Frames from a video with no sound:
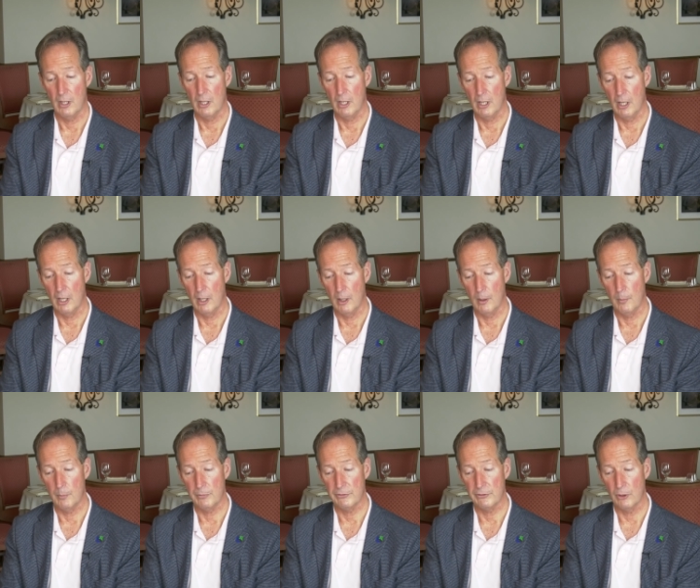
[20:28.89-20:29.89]
um,
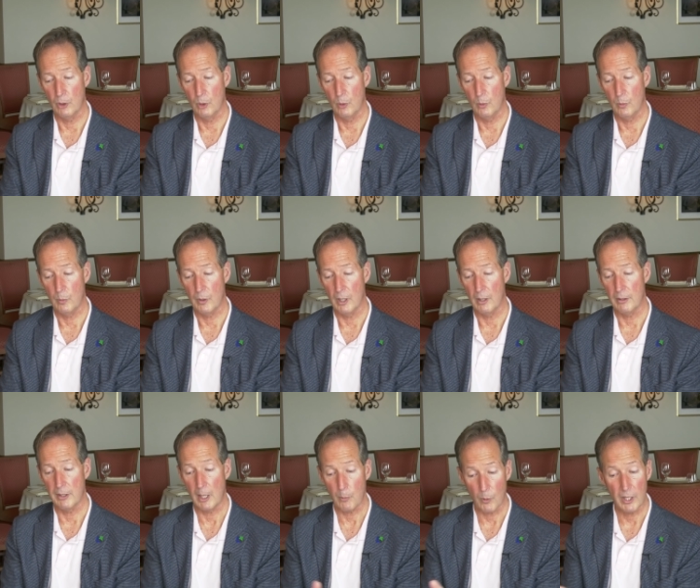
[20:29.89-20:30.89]
so uh,
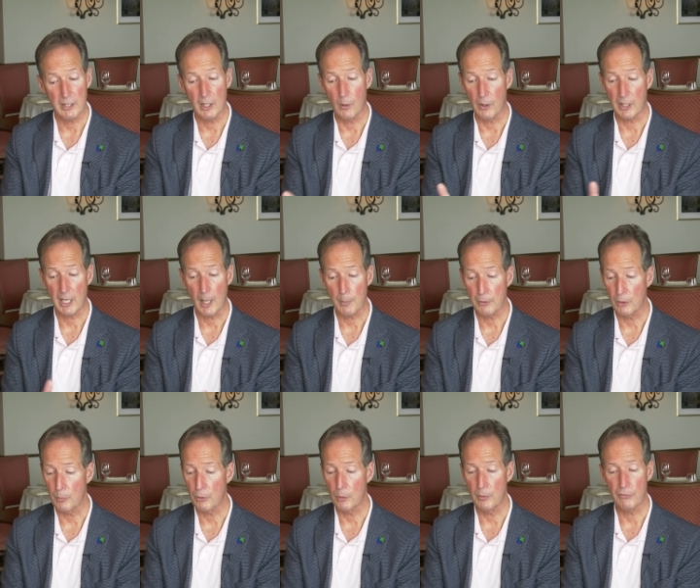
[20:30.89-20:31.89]
that right now our capital
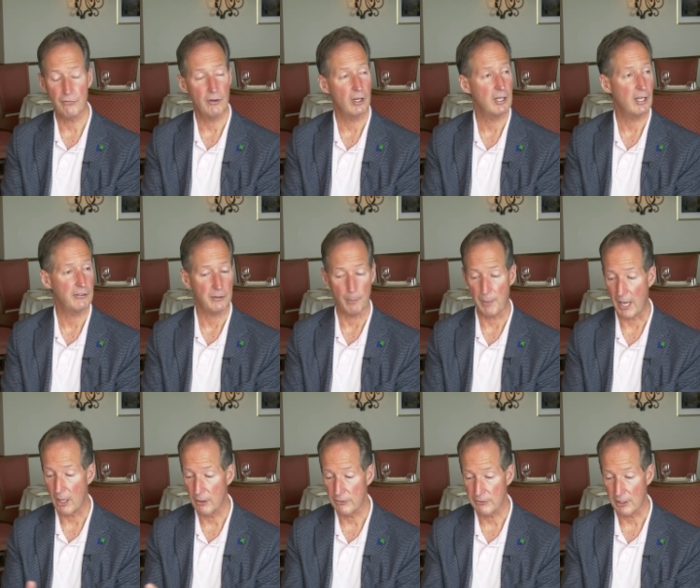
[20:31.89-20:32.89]
improvement fund has a
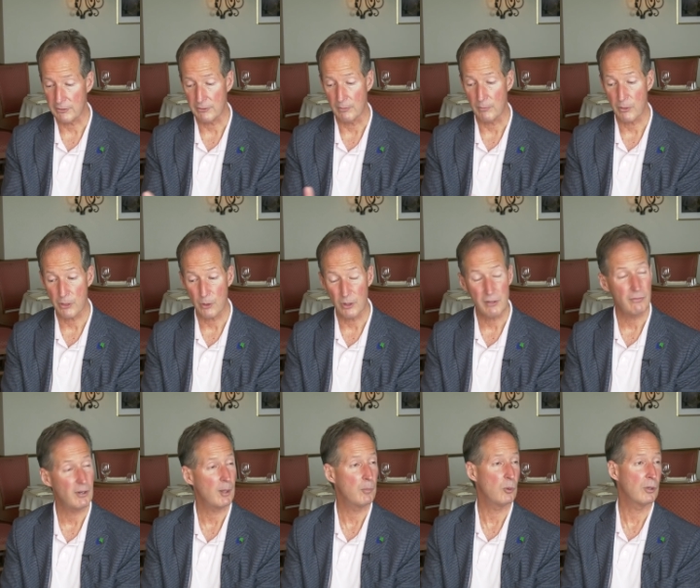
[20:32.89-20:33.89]
balance that's of
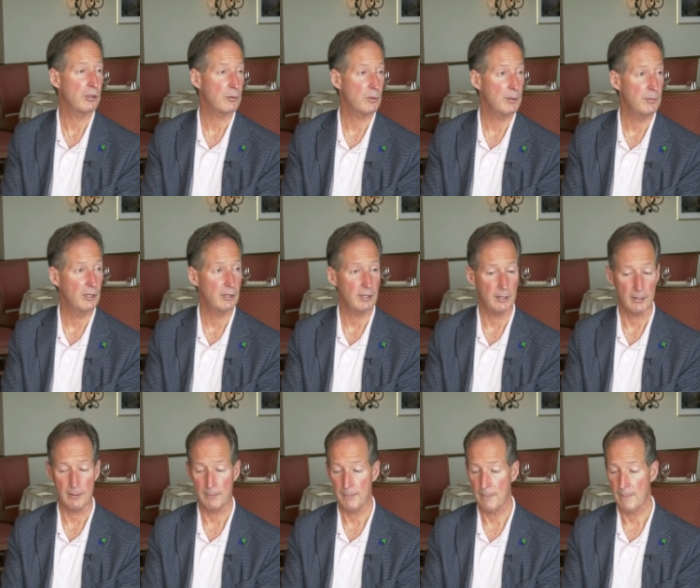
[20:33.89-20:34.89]
35.3 million.
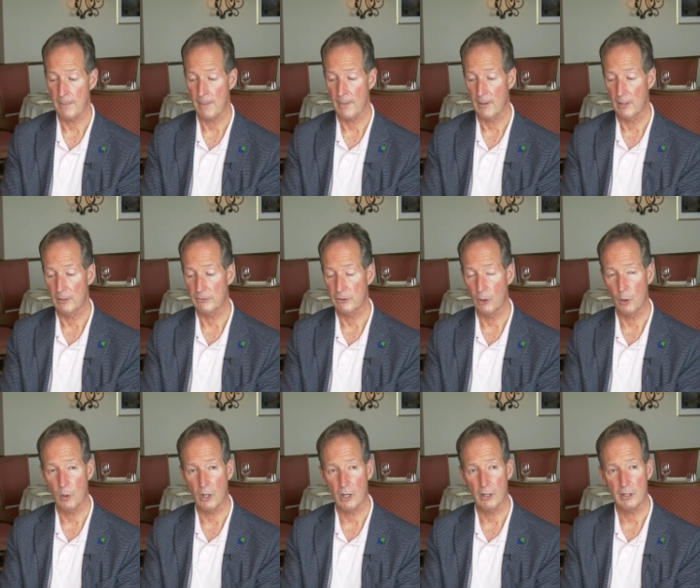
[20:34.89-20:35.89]
Yes. So
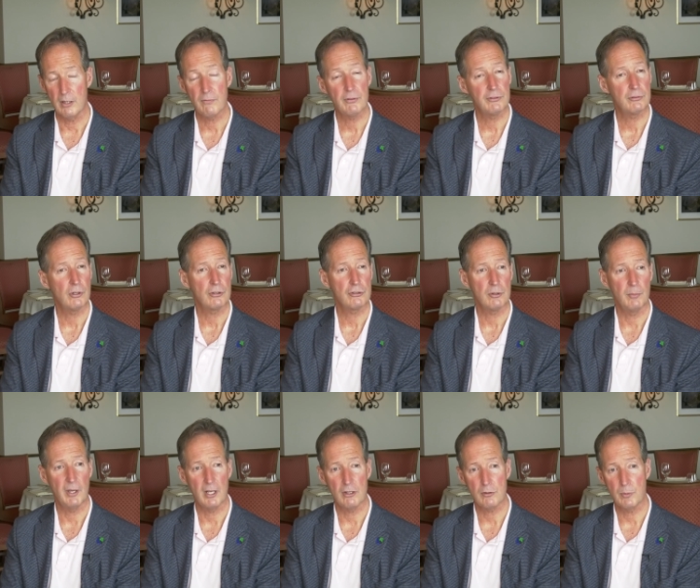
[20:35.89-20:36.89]
our infrastructure
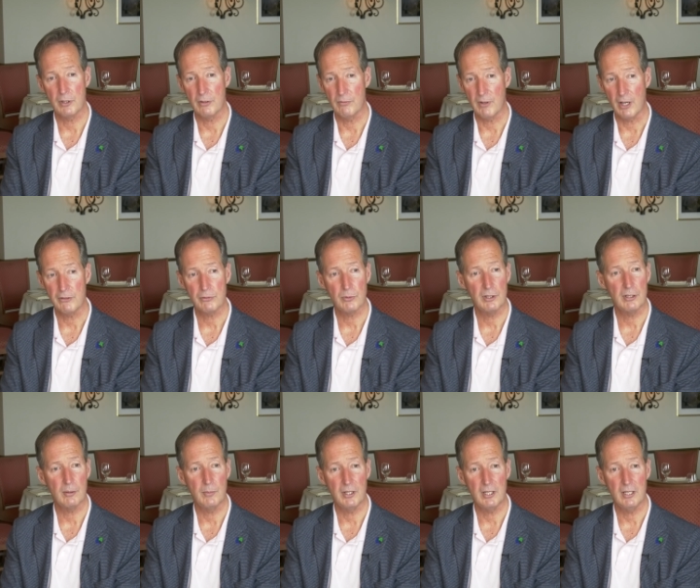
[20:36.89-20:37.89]
management advisory
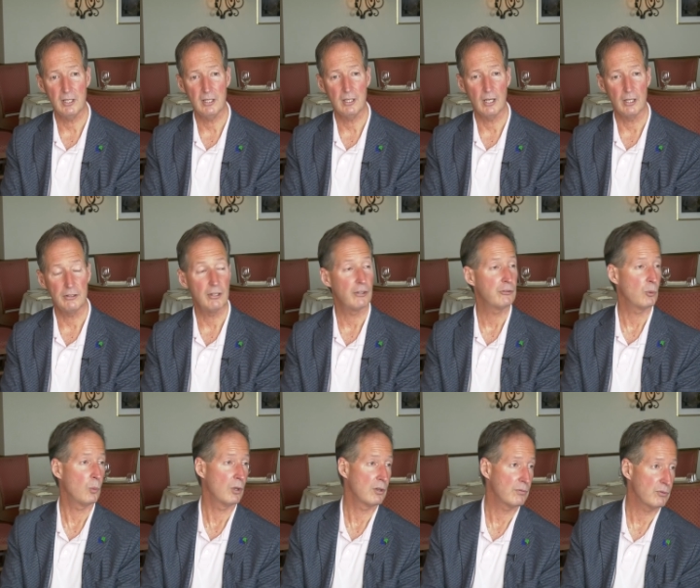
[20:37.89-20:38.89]
committee uh, does a
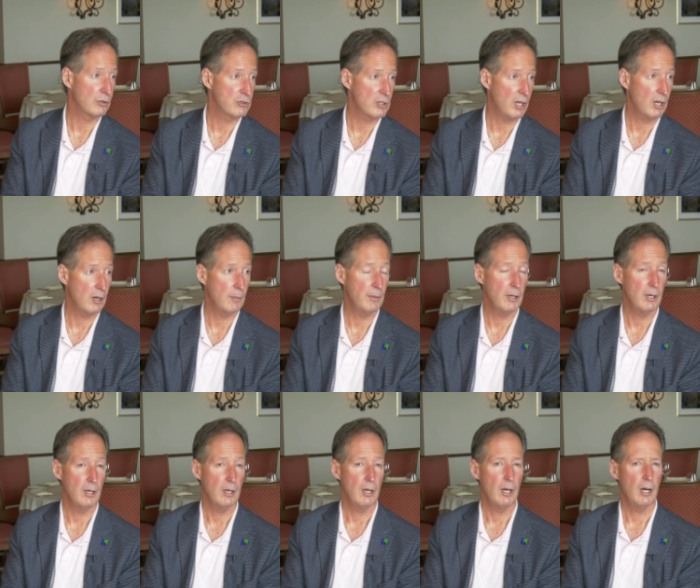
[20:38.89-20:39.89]
wonderful job.
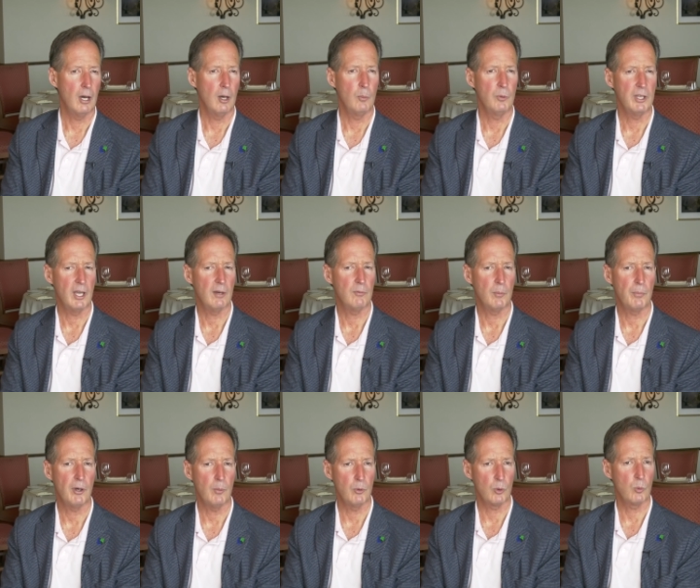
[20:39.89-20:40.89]
Um, we have a
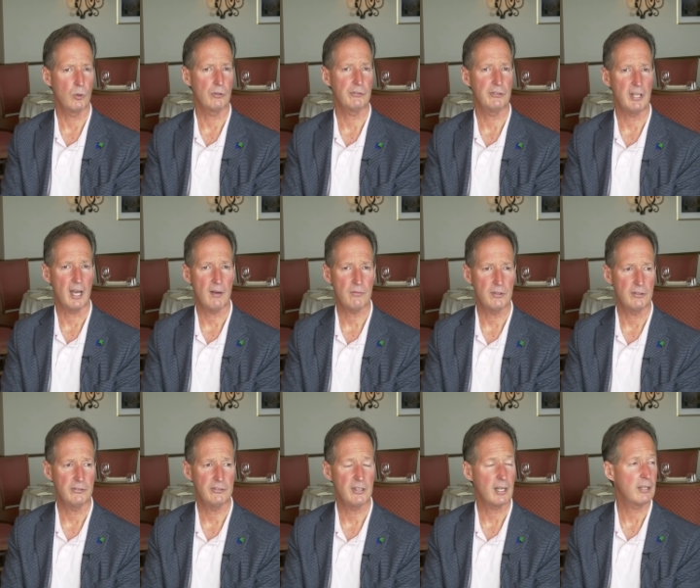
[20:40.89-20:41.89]
public works staff that's
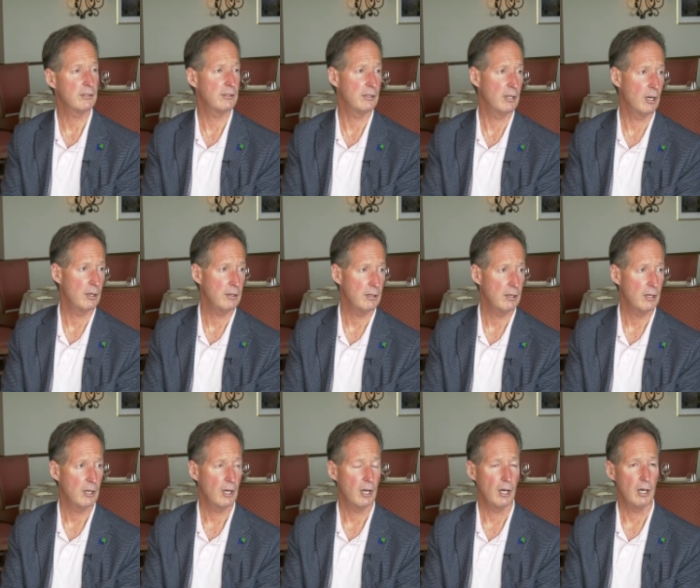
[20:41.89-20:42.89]
second to none,
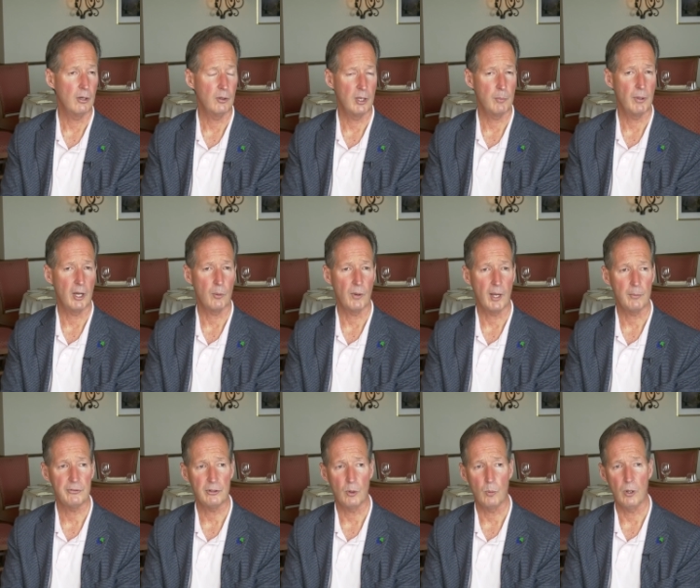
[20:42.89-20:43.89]
uh, led by
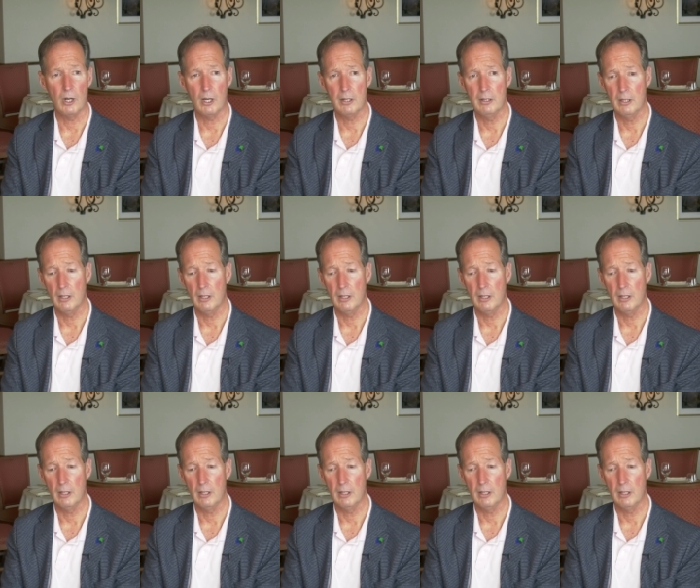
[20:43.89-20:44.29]
Ramsey Awad,